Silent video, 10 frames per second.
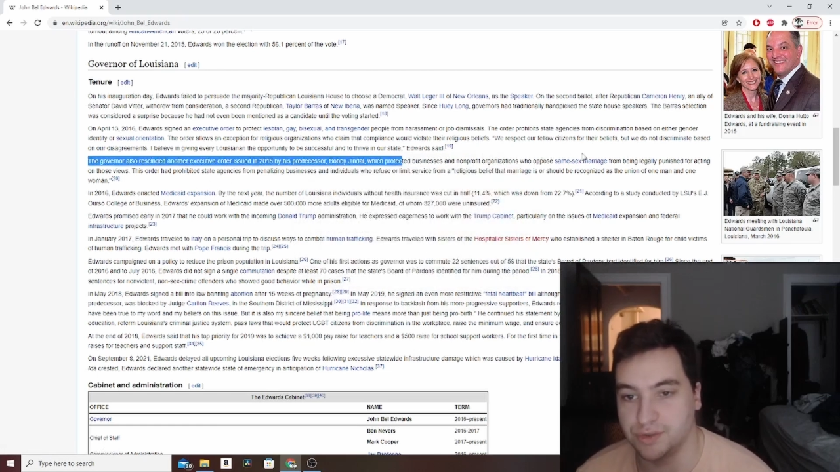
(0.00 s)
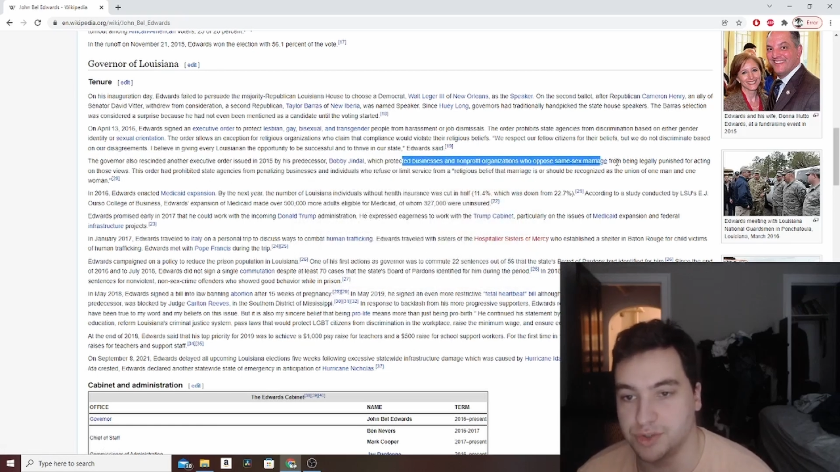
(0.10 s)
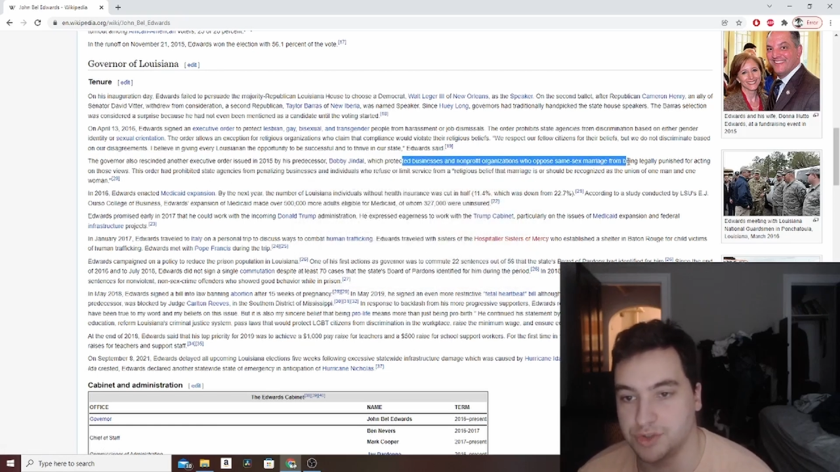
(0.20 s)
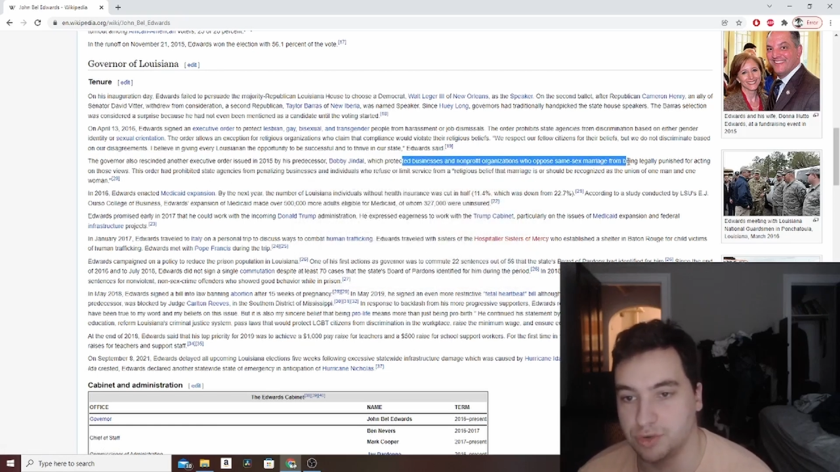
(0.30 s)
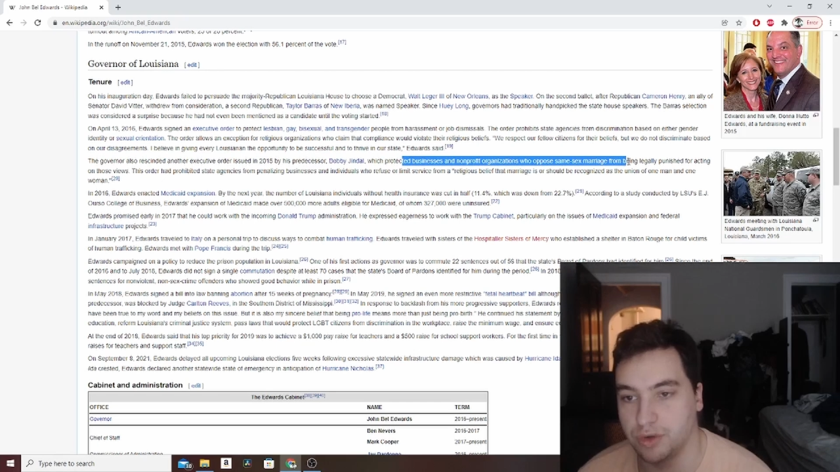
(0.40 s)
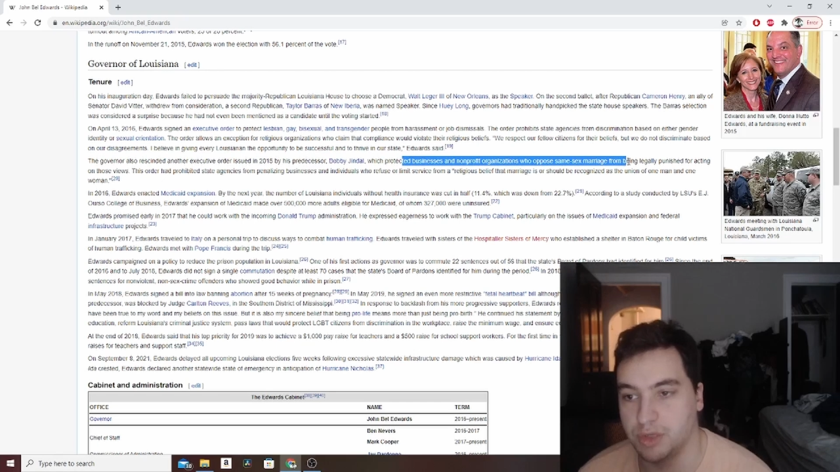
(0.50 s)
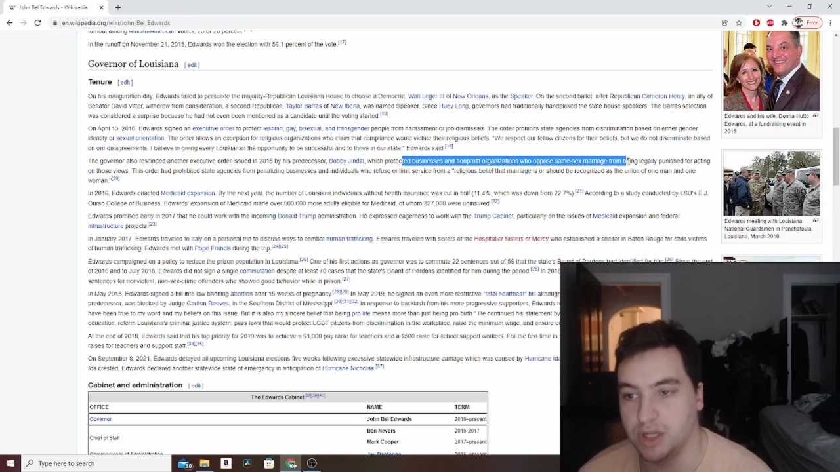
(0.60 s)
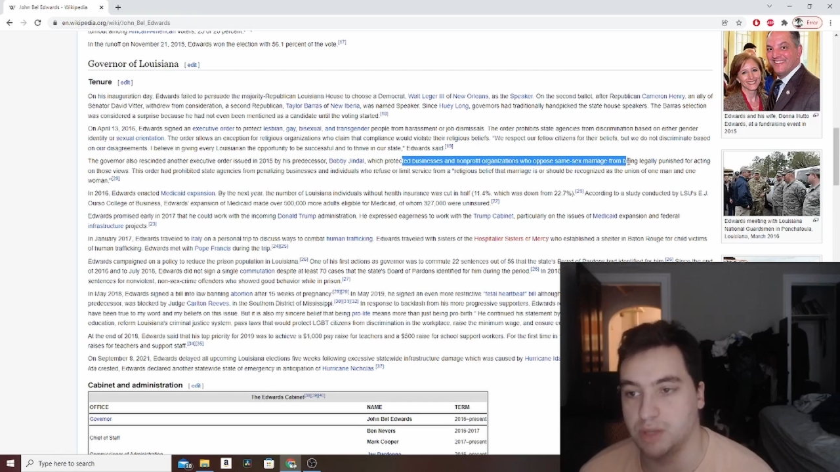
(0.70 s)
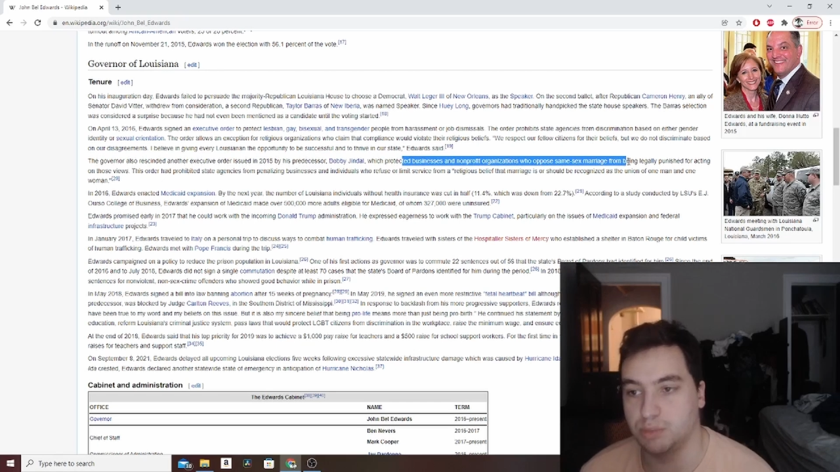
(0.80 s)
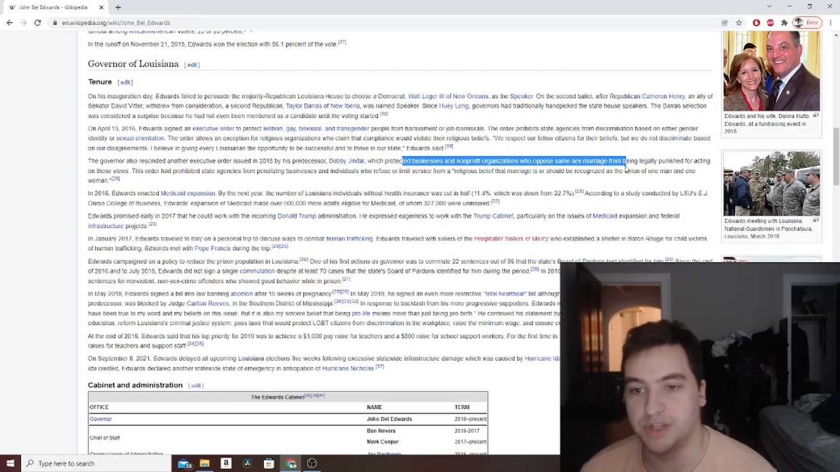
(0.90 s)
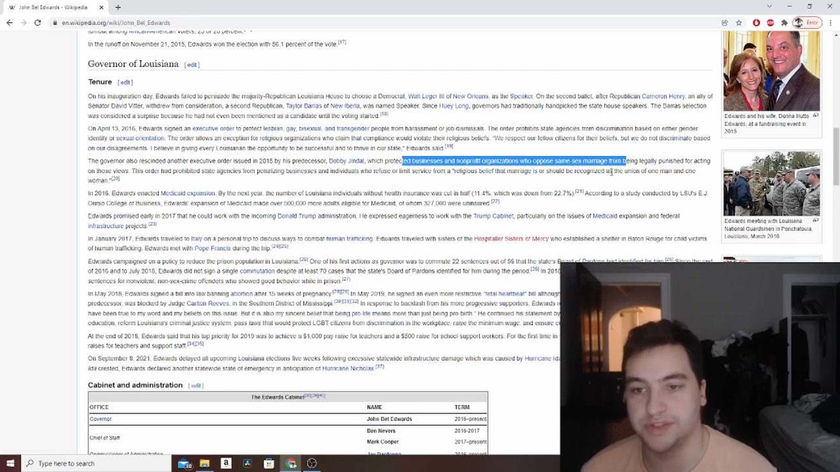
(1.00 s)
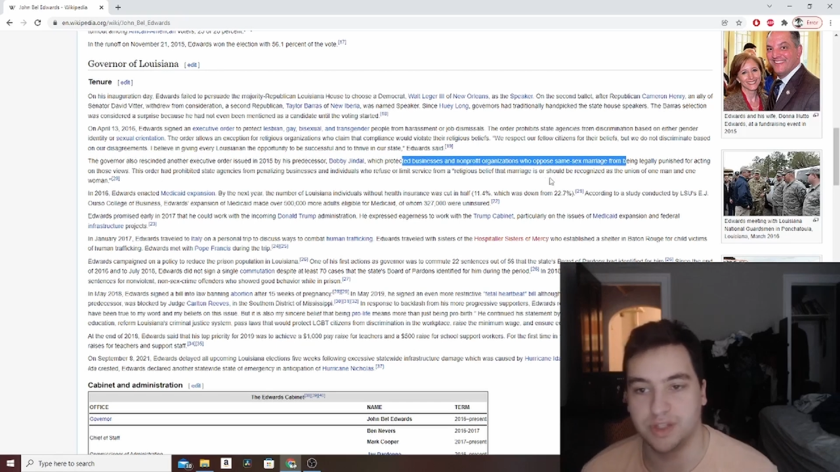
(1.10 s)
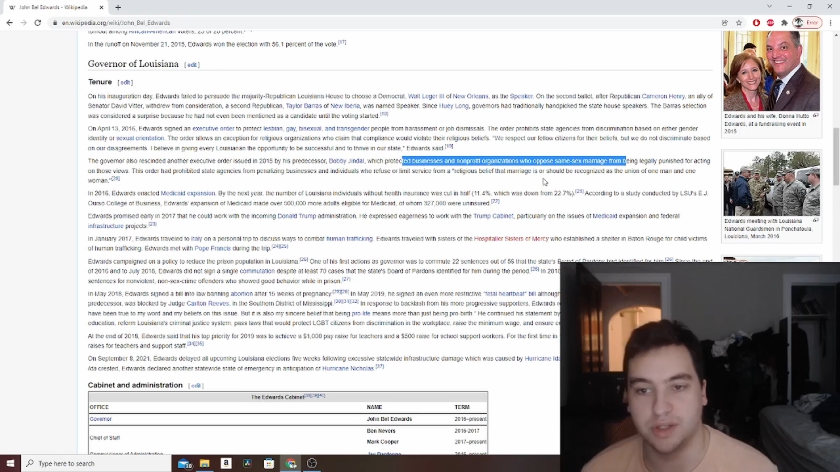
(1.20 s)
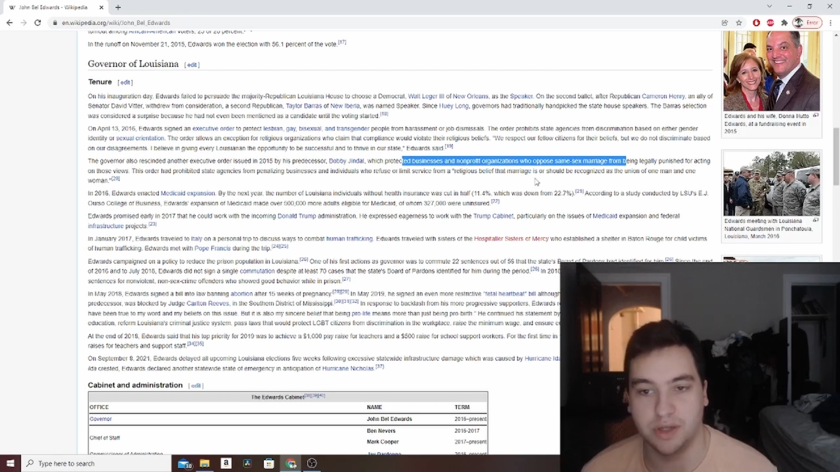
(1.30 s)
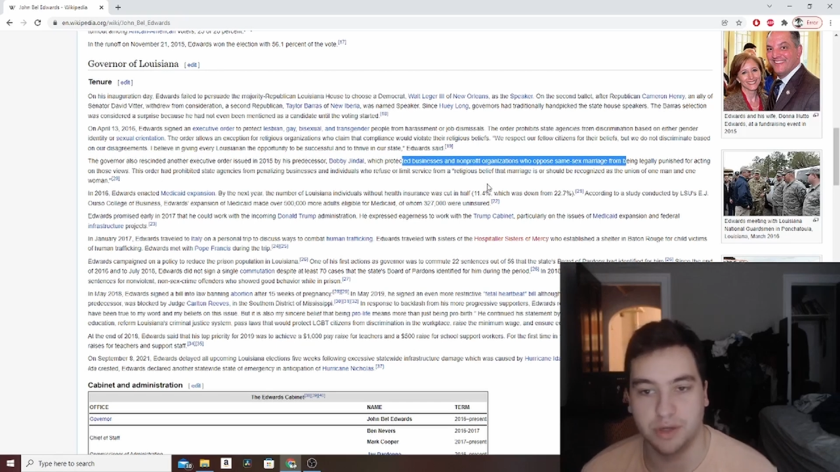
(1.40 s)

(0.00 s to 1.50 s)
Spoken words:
who discriminate based on